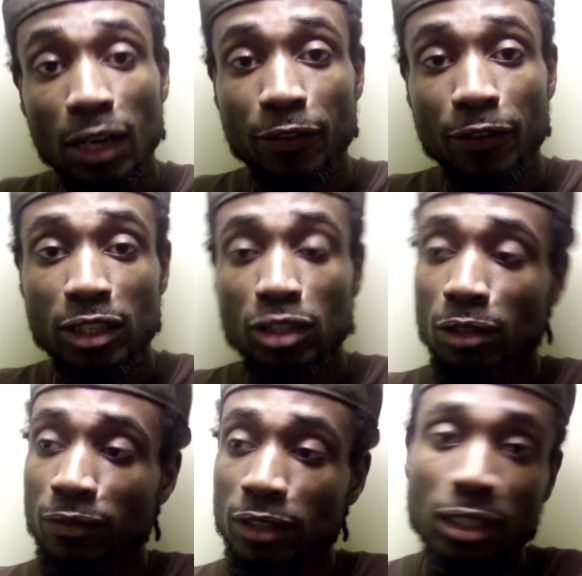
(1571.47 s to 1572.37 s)
fair
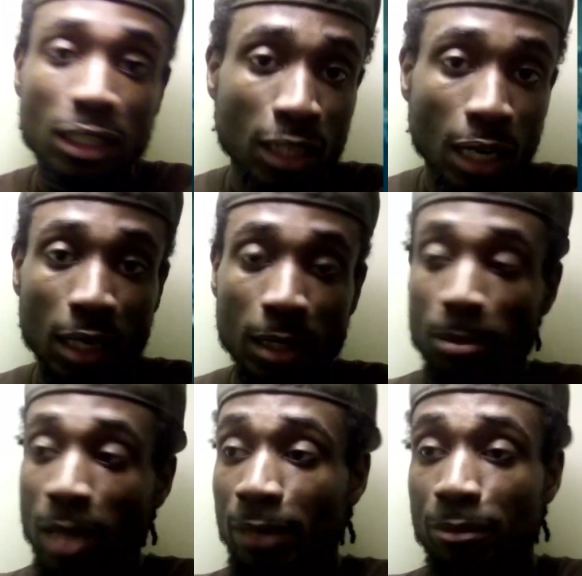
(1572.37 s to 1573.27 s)
service to the
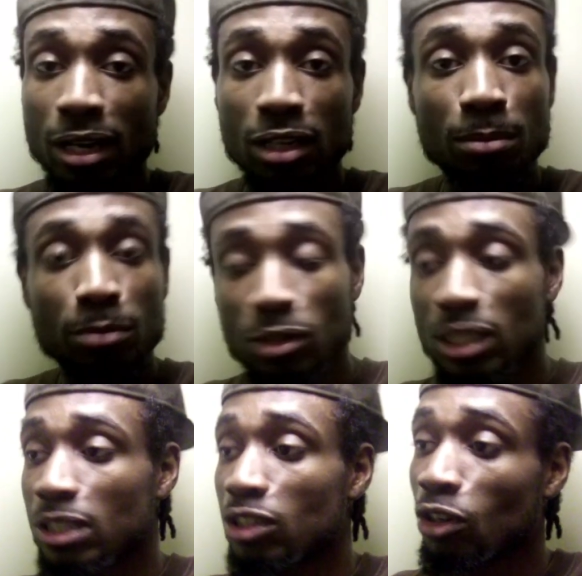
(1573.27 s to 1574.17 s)
Black and brown
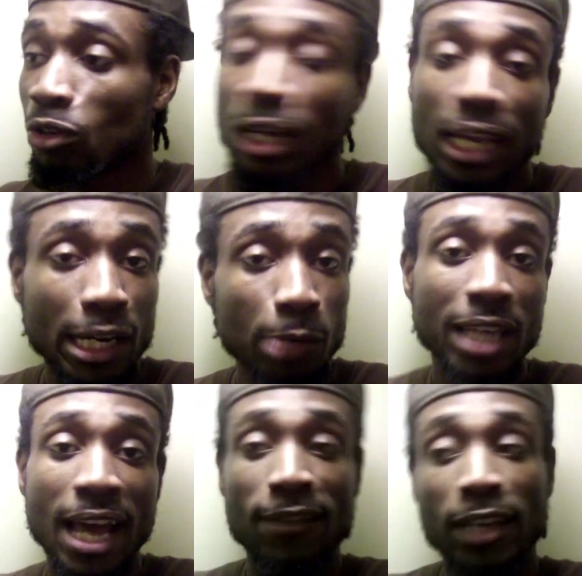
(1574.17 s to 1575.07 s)
communities. So here we
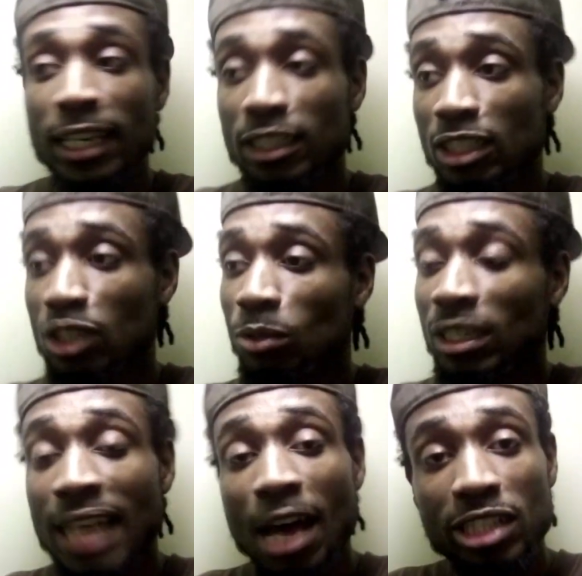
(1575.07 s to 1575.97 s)
have an answer to it.
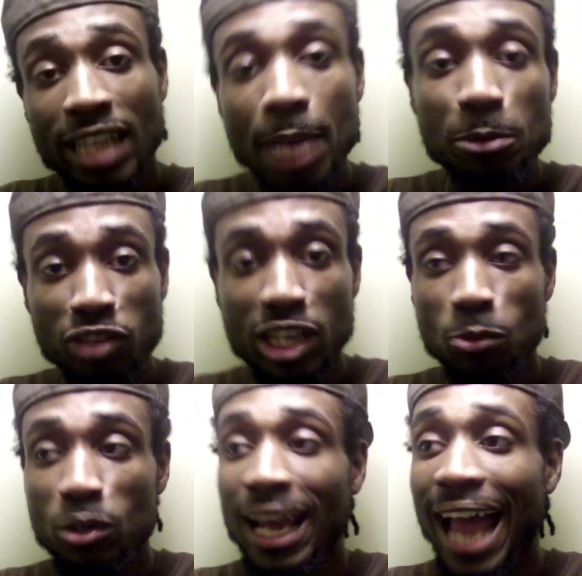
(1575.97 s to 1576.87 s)
And now it's named
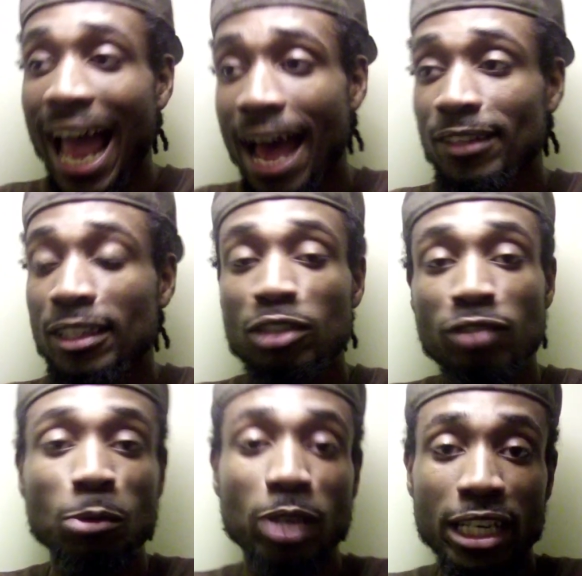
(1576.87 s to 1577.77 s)
Greenwood after the
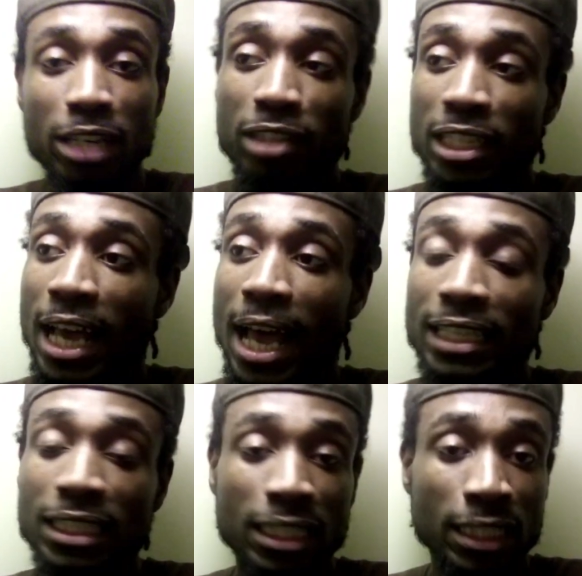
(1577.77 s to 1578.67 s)
Greenwood area that
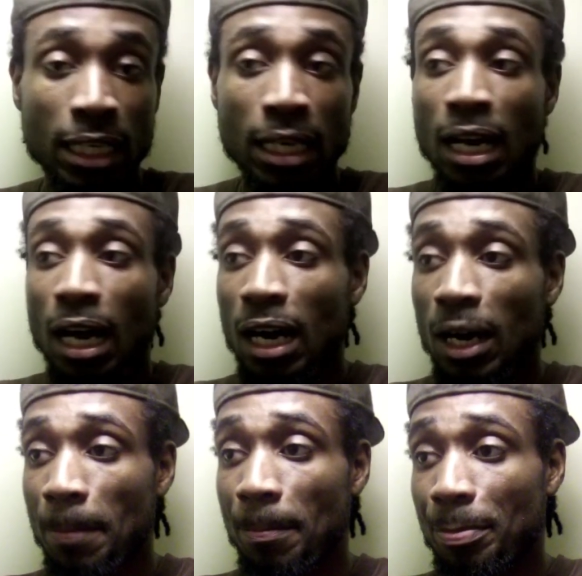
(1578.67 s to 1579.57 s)
actually
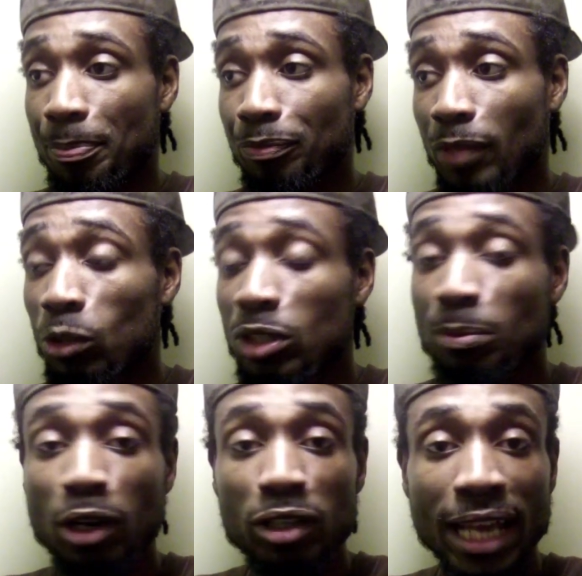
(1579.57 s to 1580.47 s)
was
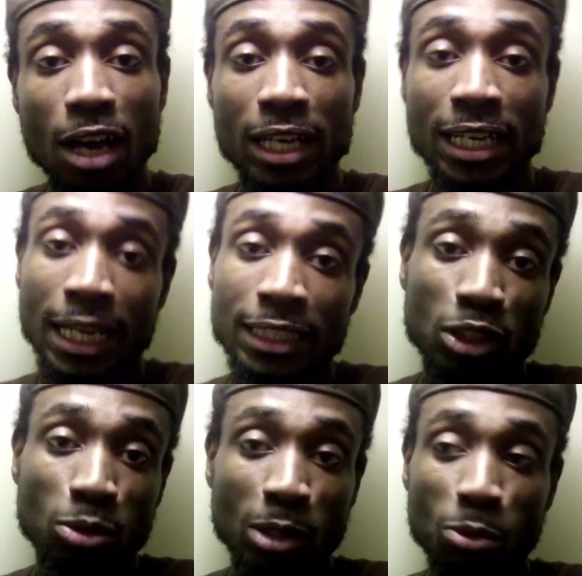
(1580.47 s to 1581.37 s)
burned down in
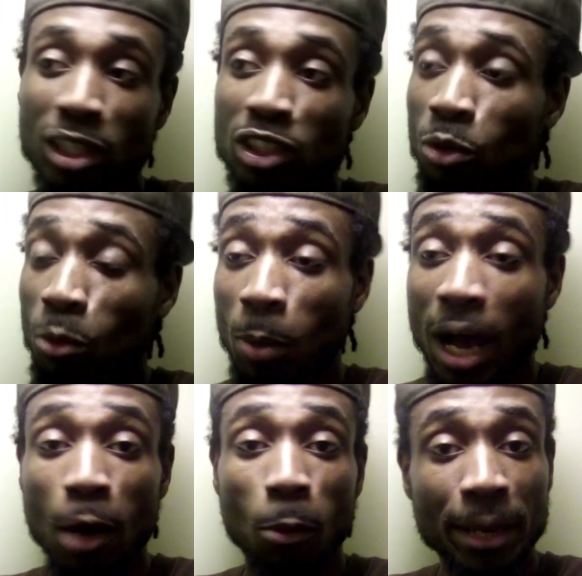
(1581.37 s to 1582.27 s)
1921
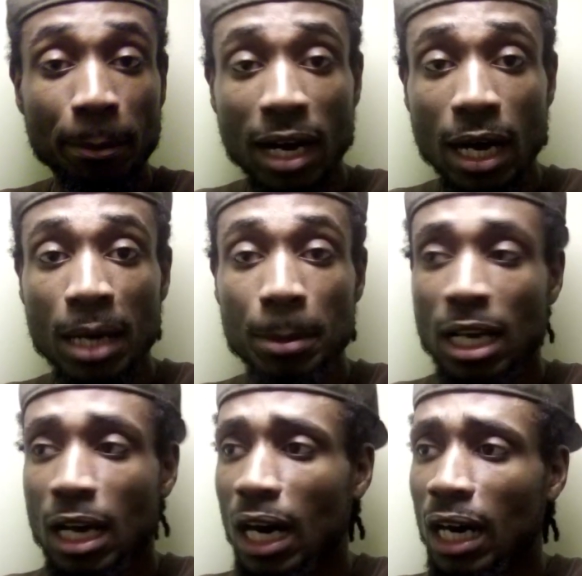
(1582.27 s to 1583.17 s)
by a white mob.
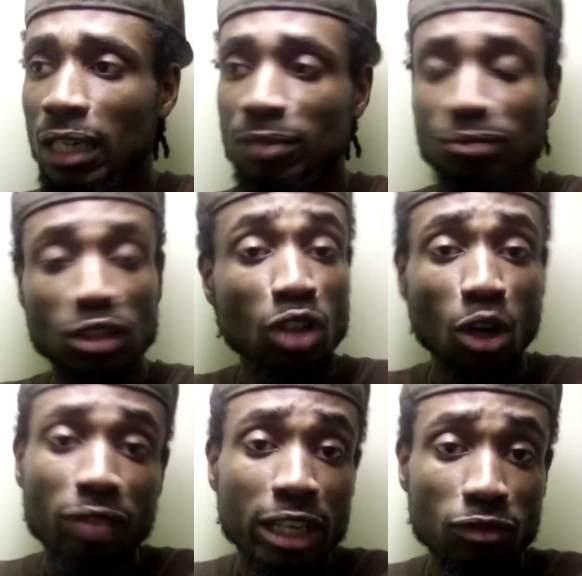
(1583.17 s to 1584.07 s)
A
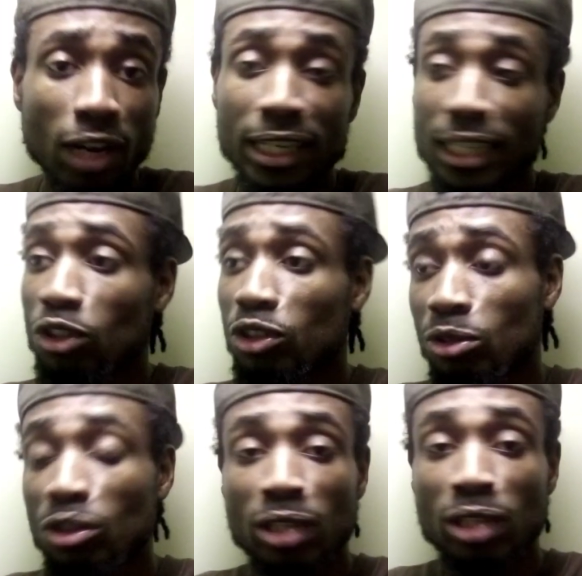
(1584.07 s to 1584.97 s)
race riot that's also
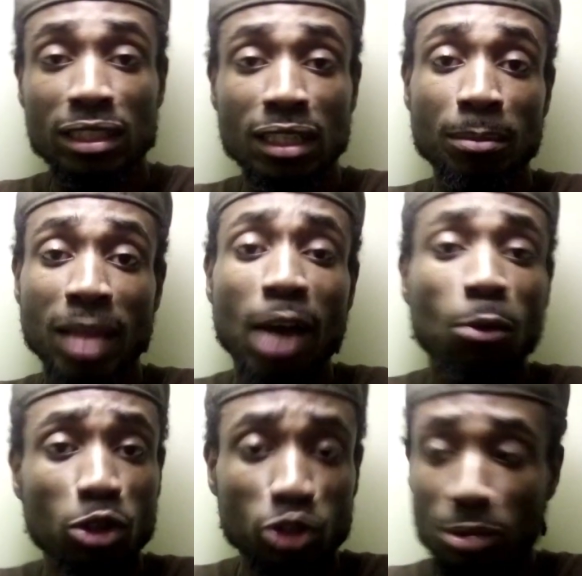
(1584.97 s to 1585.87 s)
known as the Black
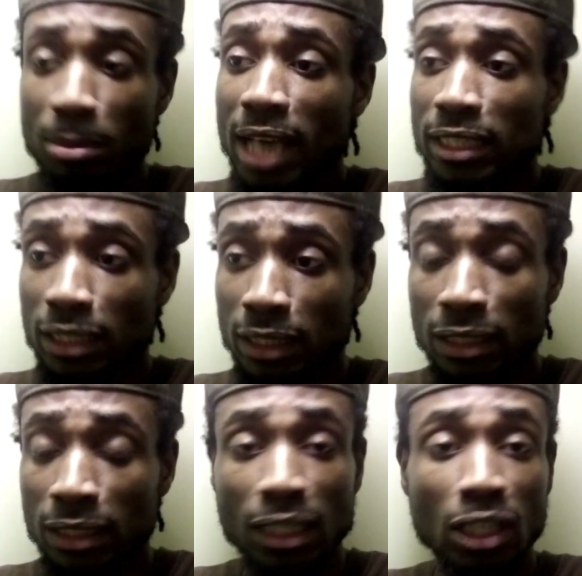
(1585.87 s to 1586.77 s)
Wall Street Massacre
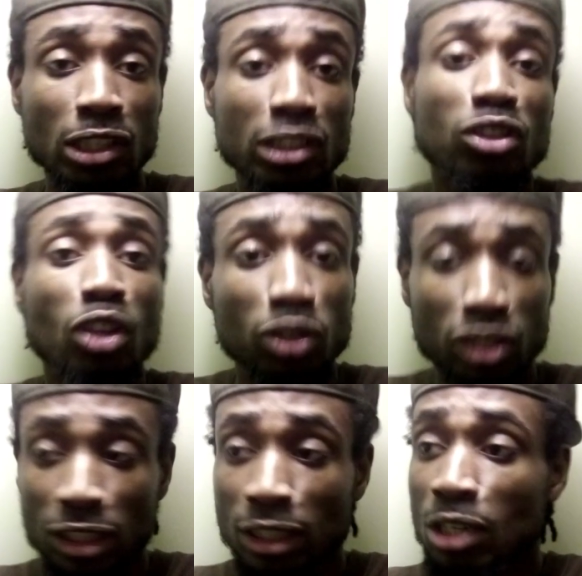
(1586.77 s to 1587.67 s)
or
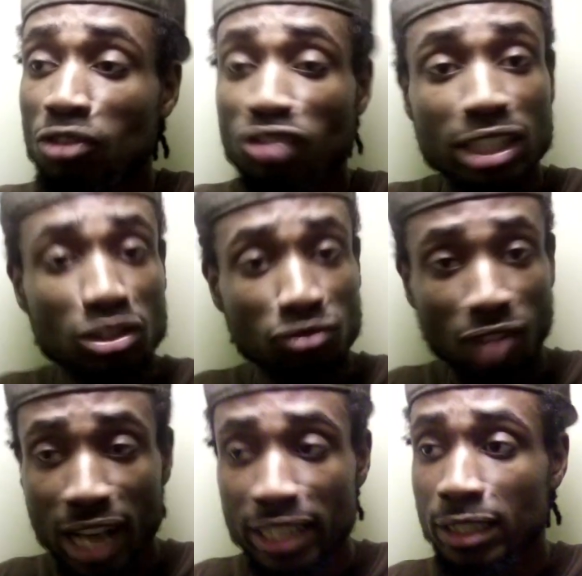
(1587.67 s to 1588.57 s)
Tulsa race
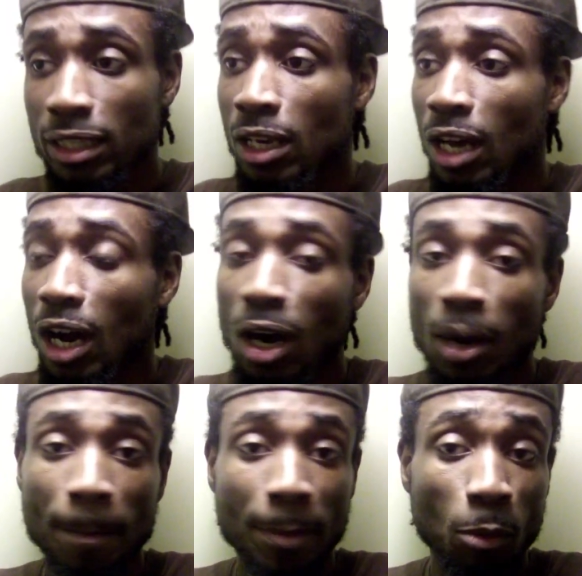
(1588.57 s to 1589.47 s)
riots,
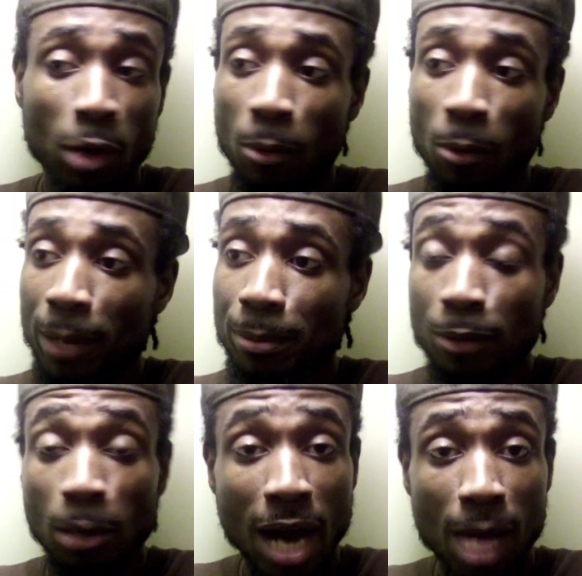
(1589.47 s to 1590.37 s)
where
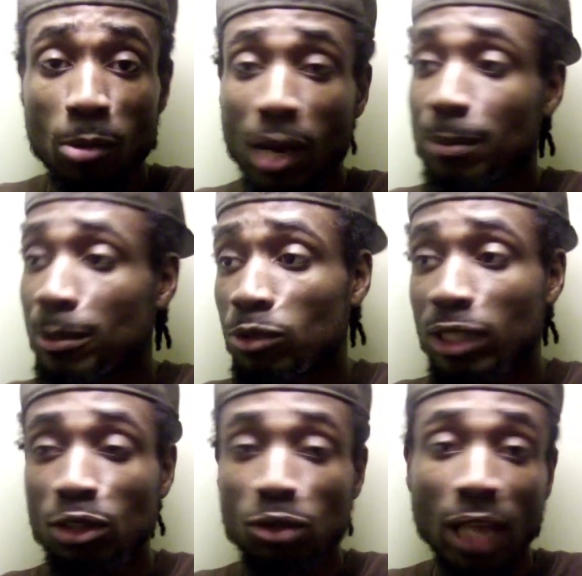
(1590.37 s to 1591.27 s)
a mob of white people
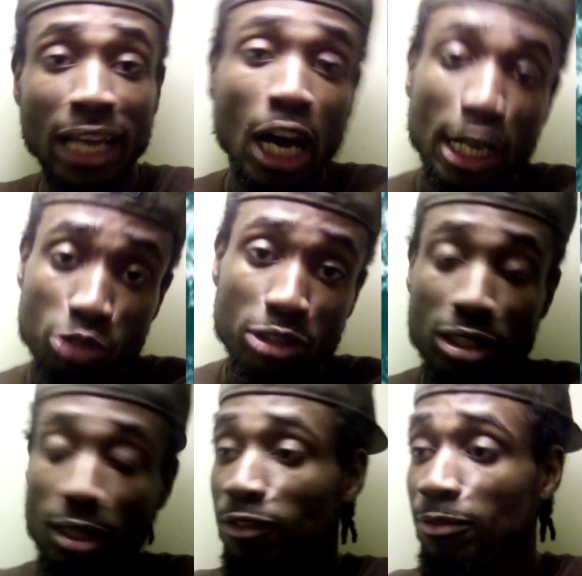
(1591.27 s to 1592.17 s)
killed like hundreds
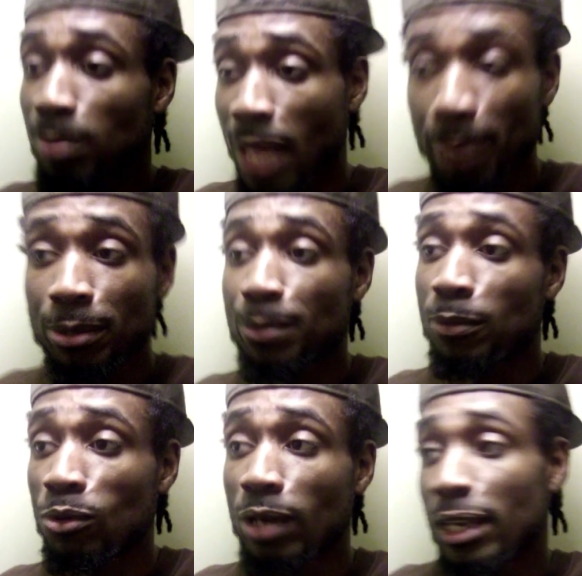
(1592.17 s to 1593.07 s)
of Black
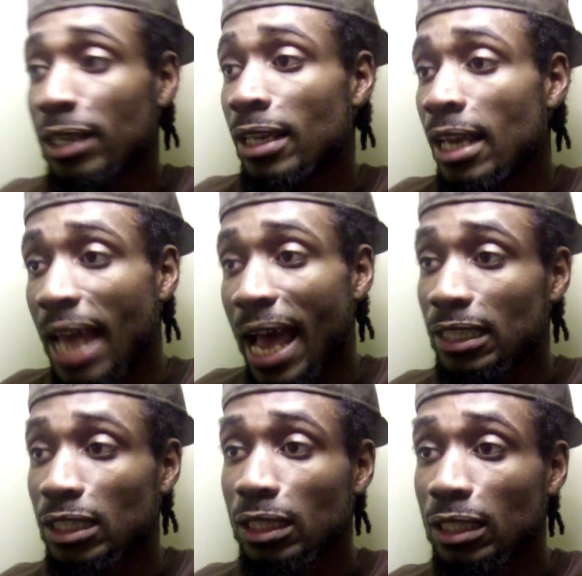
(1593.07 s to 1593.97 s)
people and
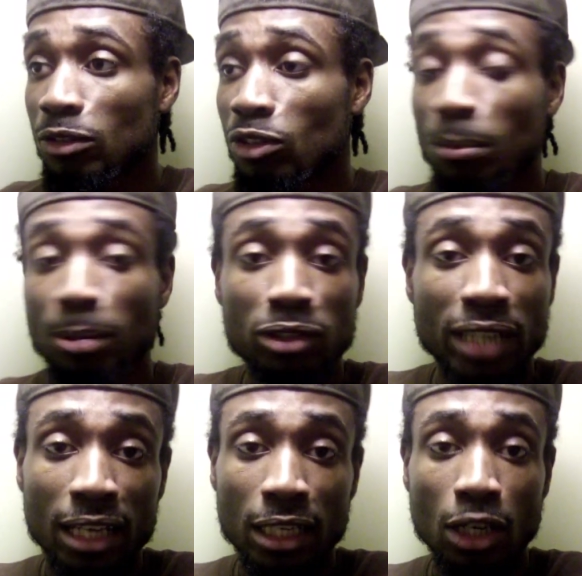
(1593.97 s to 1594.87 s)
actually, burnt
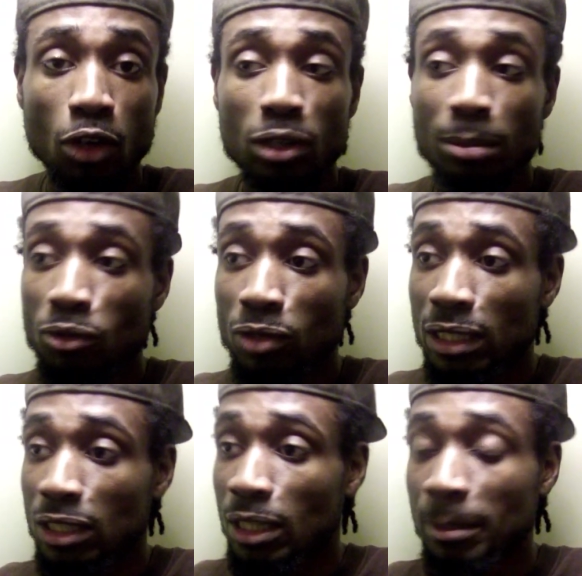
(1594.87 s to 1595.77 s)
down their whole community.
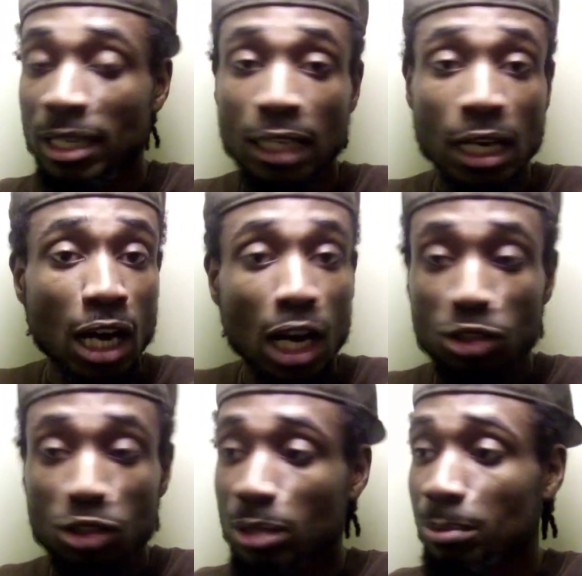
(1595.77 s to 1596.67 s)
You know what I mean?
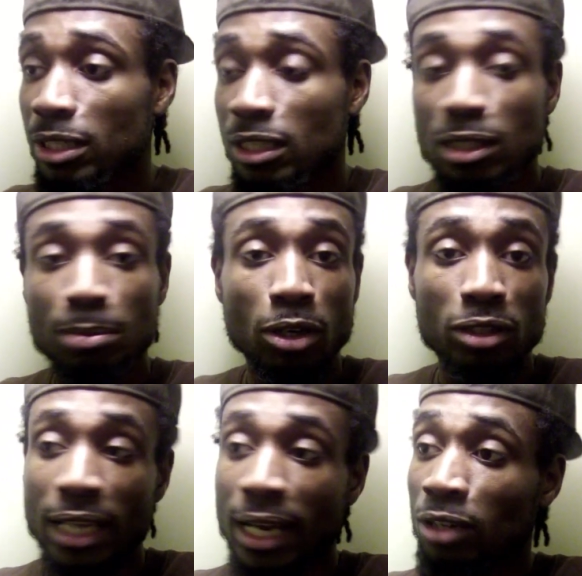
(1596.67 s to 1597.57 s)
Hundreds of businesses burned
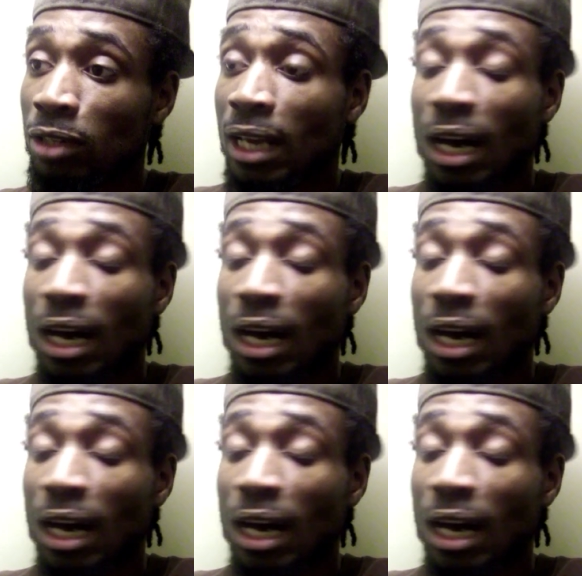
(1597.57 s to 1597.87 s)
down,